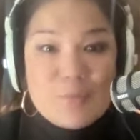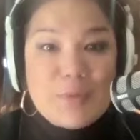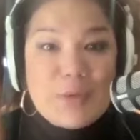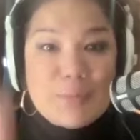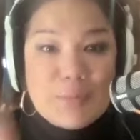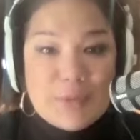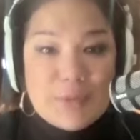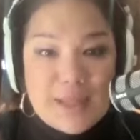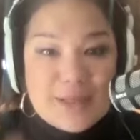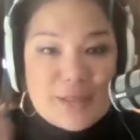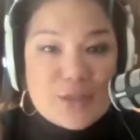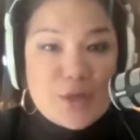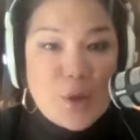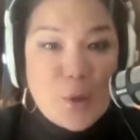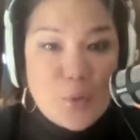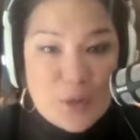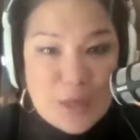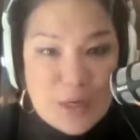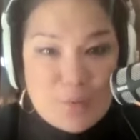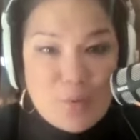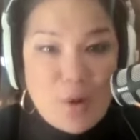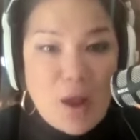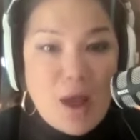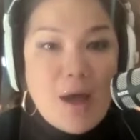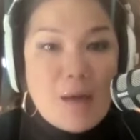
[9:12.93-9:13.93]
people like
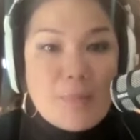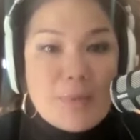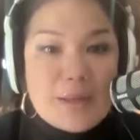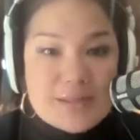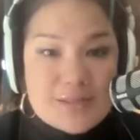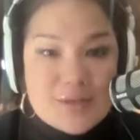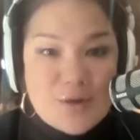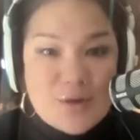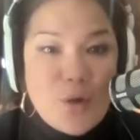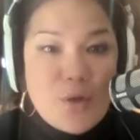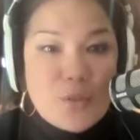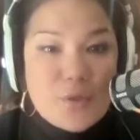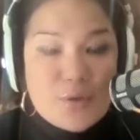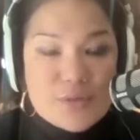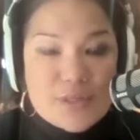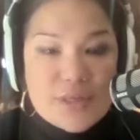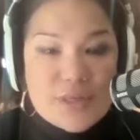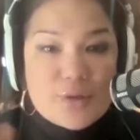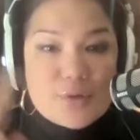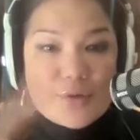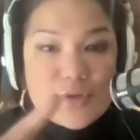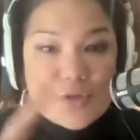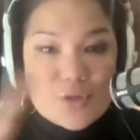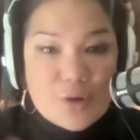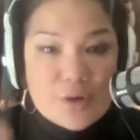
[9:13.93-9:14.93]
Tony Robbins and all those
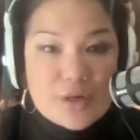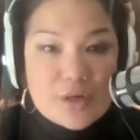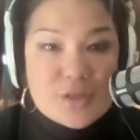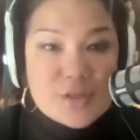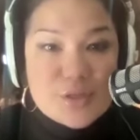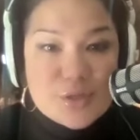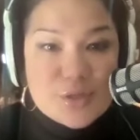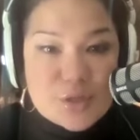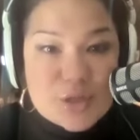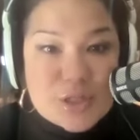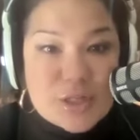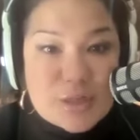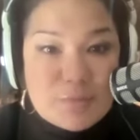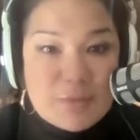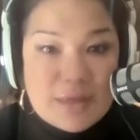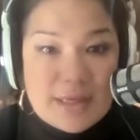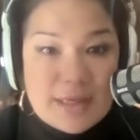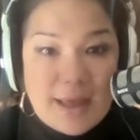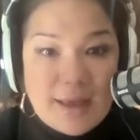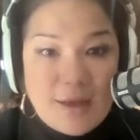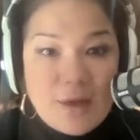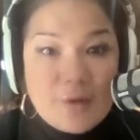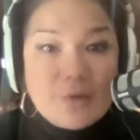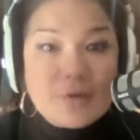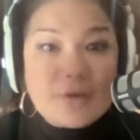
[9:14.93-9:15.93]
others started searching
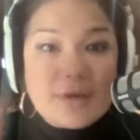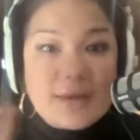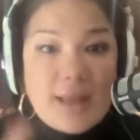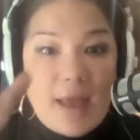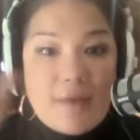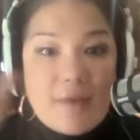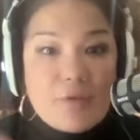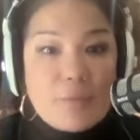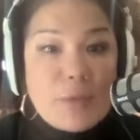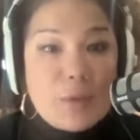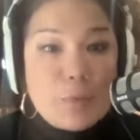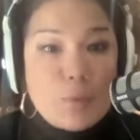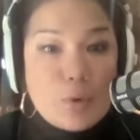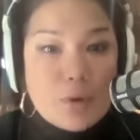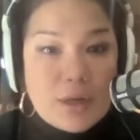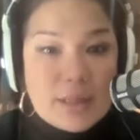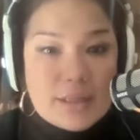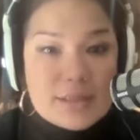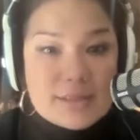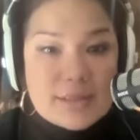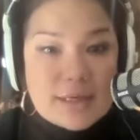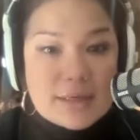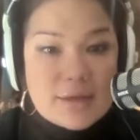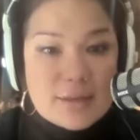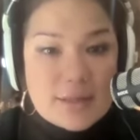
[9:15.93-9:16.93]
me out and having me work
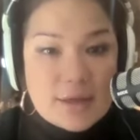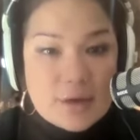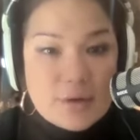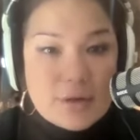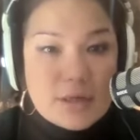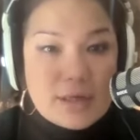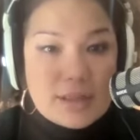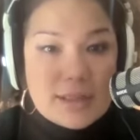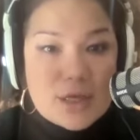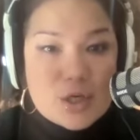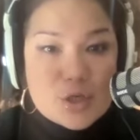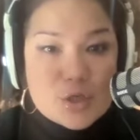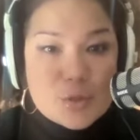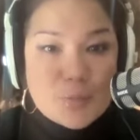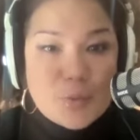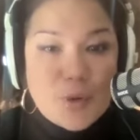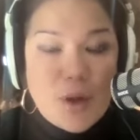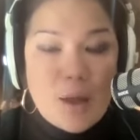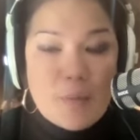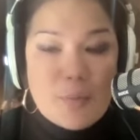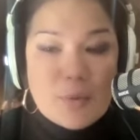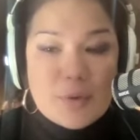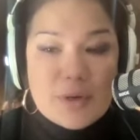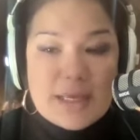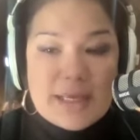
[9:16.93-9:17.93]
inside of their intellectual
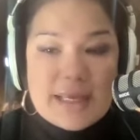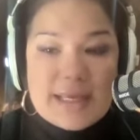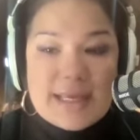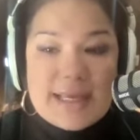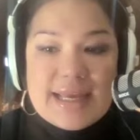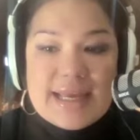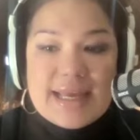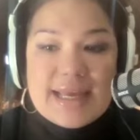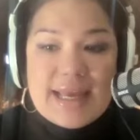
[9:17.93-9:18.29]
property.